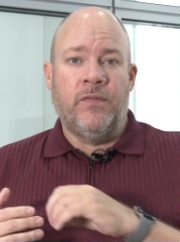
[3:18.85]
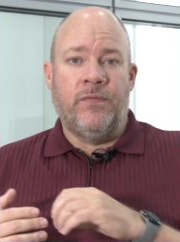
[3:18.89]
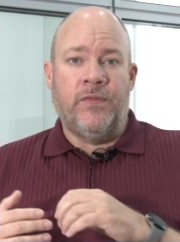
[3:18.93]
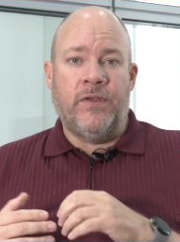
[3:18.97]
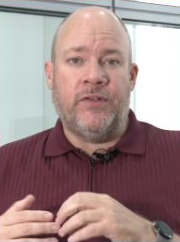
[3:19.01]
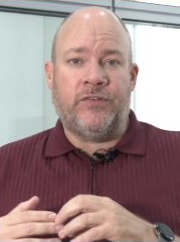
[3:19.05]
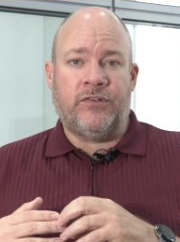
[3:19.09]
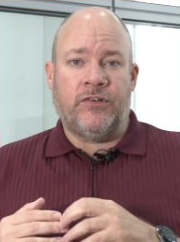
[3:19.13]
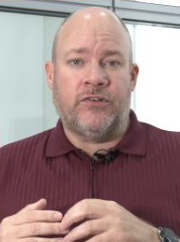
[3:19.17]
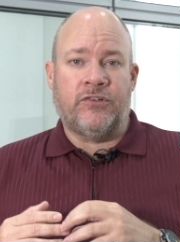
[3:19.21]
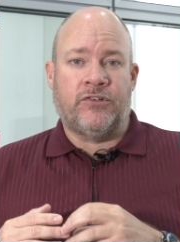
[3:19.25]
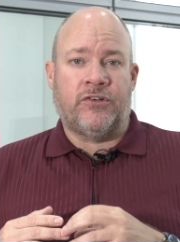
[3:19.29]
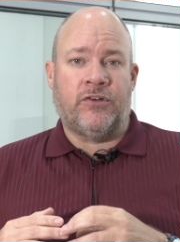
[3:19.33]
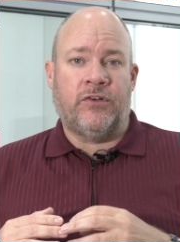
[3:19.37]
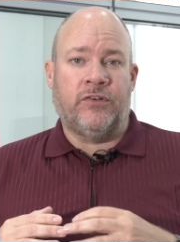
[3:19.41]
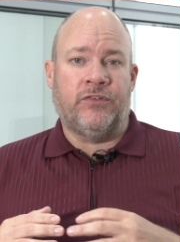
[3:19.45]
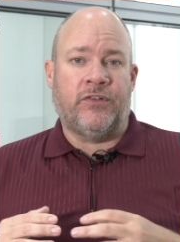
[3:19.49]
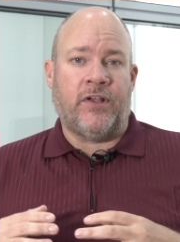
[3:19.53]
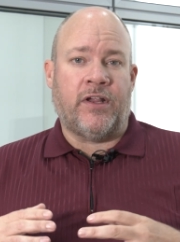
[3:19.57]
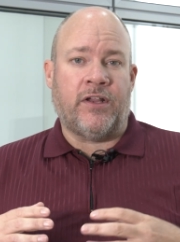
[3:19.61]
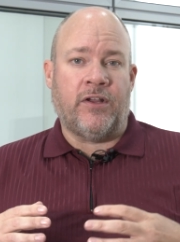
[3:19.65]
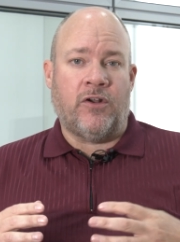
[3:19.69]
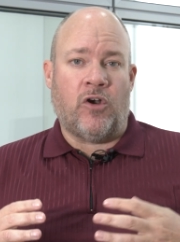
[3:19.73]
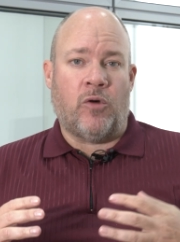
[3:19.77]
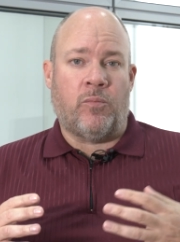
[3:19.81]
This ensures
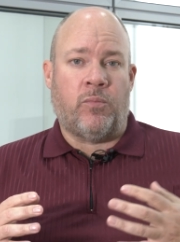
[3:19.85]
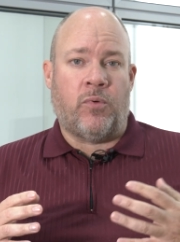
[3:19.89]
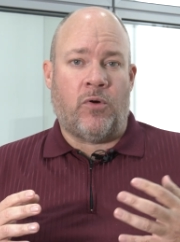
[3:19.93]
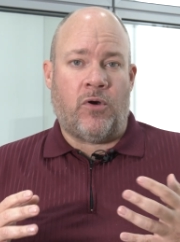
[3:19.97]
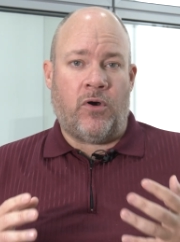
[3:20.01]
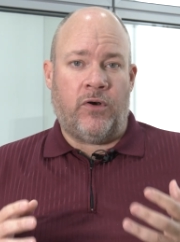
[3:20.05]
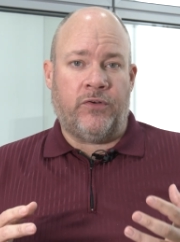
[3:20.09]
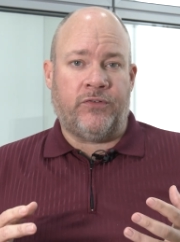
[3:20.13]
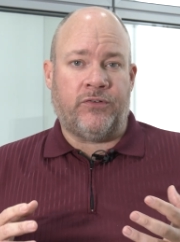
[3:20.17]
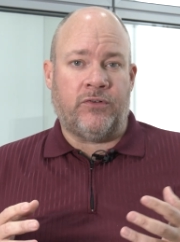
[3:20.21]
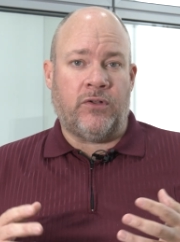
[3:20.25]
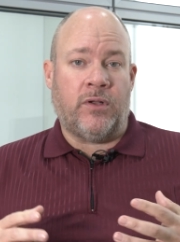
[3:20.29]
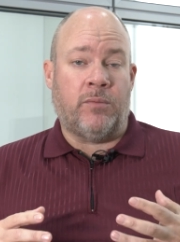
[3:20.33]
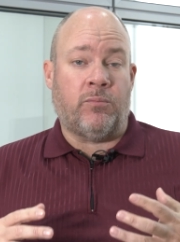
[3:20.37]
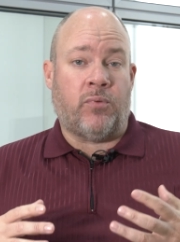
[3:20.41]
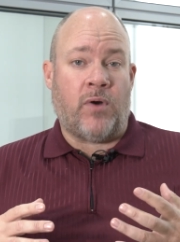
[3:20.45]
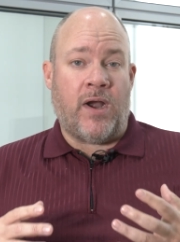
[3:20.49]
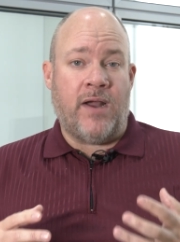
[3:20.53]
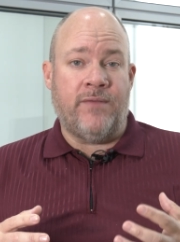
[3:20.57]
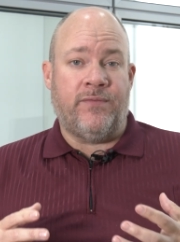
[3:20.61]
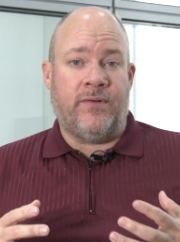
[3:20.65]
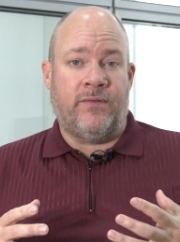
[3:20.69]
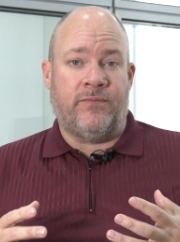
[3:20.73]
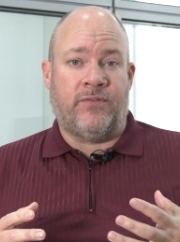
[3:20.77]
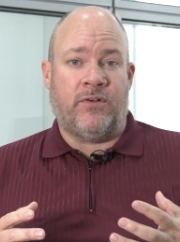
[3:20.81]
that your personal and
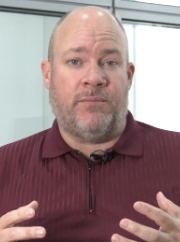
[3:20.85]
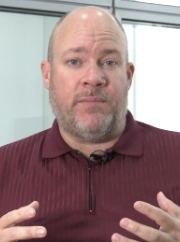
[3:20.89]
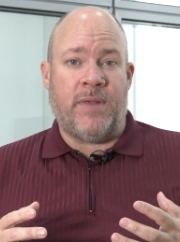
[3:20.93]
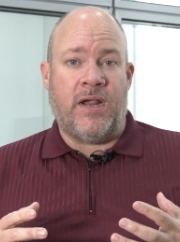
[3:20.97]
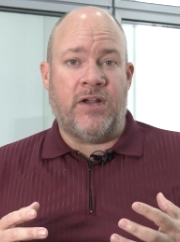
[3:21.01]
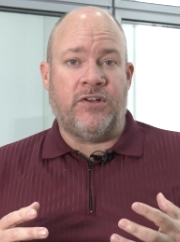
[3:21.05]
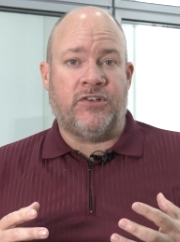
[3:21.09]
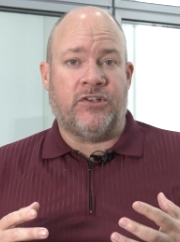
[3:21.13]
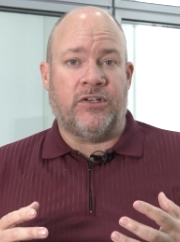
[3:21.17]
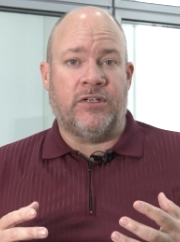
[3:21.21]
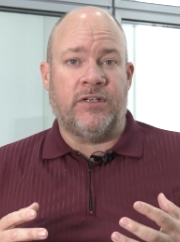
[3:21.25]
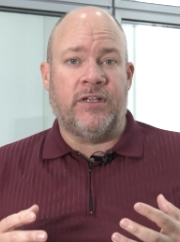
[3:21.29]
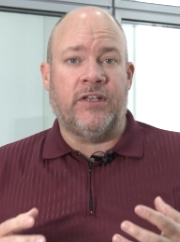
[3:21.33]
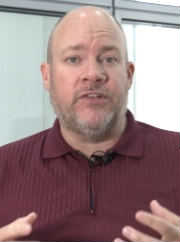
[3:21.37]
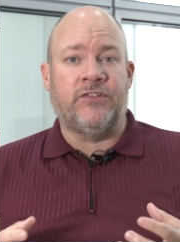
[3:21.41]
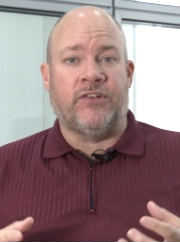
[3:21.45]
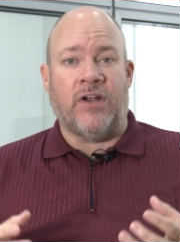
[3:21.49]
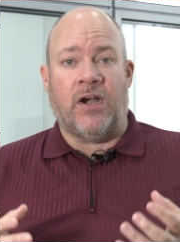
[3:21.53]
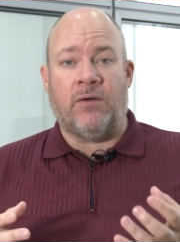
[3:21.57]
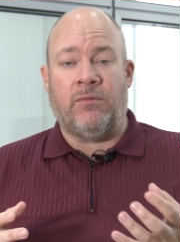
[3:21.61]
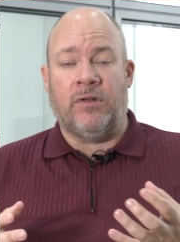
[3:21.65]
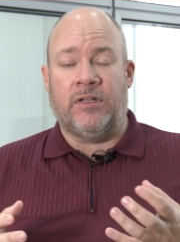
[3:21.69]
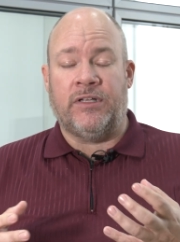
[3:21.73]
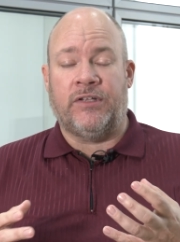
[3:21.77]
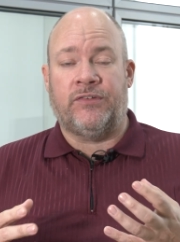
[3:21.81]
private information is
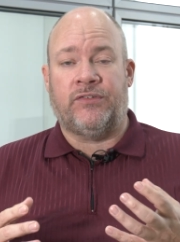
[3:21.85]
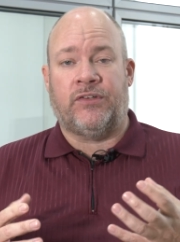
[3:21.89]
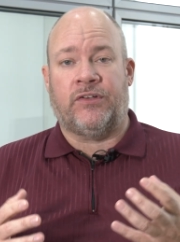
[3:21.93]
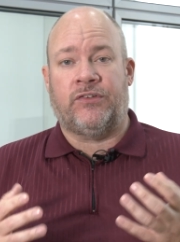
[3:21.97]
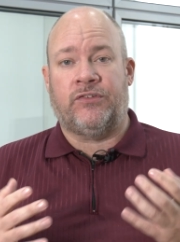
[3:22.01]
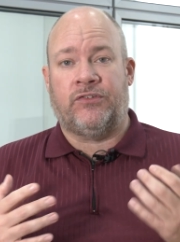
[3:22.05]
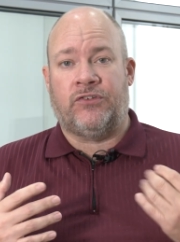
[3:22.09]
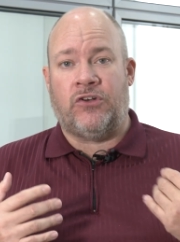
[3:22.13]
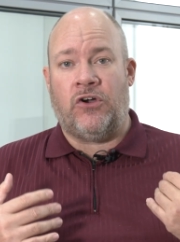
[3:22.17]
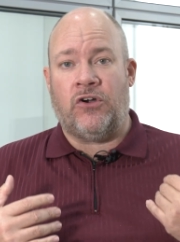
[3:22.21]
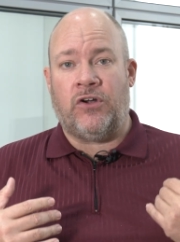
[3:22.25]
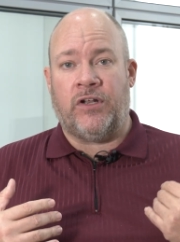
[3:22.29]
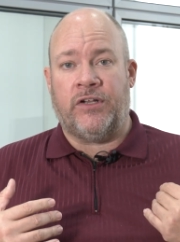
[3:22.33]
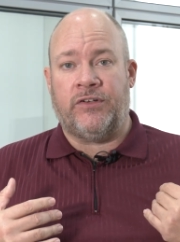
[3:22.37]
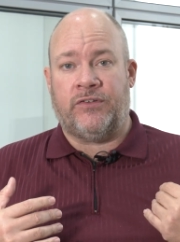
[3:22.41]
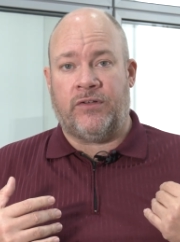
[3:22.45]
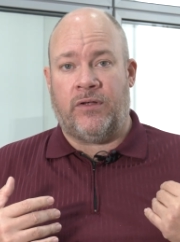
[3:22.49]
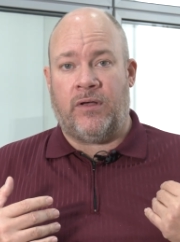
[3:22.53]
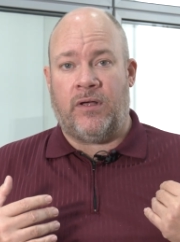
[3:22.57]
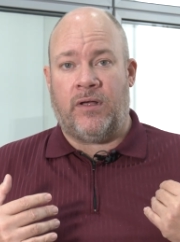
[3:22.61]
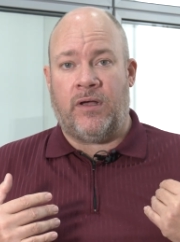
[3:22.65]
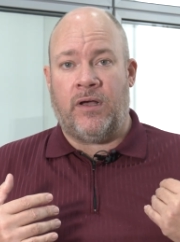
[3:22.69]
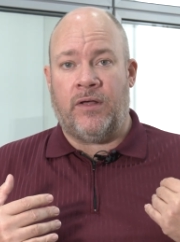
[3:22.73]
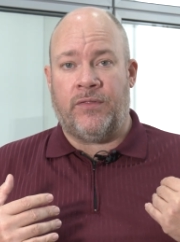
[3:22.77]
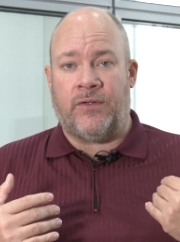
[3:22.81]
not released externally
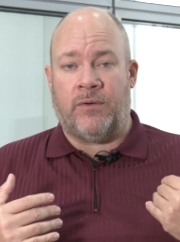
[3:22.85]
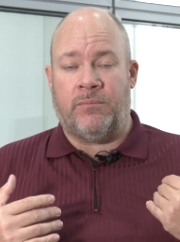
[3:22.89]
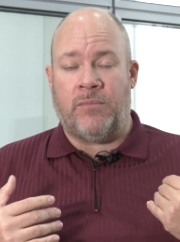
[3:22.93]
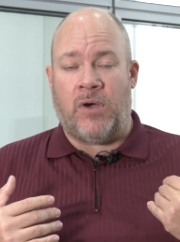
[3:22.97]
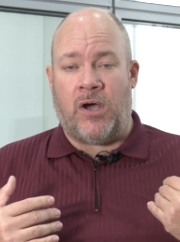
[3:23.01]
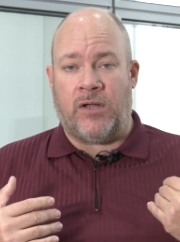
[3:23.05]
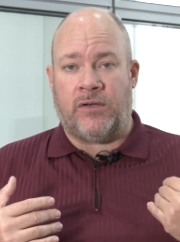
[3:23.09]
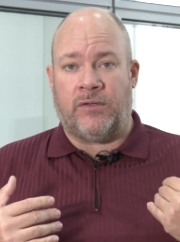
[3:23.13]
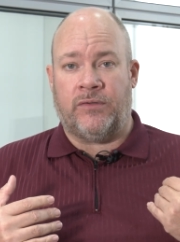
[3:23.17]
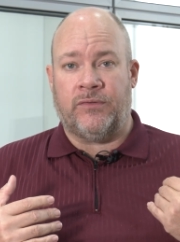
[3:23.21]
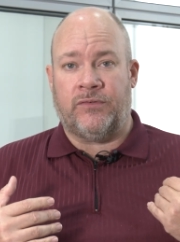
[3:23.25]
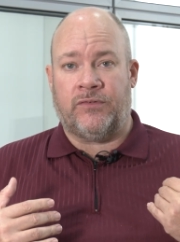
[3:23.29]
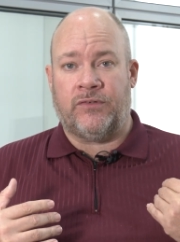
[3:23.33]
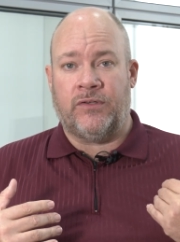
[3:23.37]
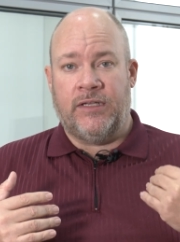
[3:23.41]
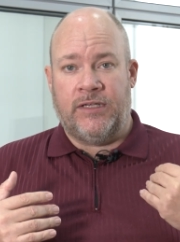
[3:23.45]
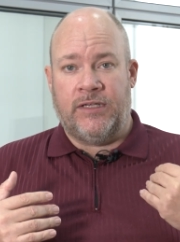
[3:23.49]
to other models,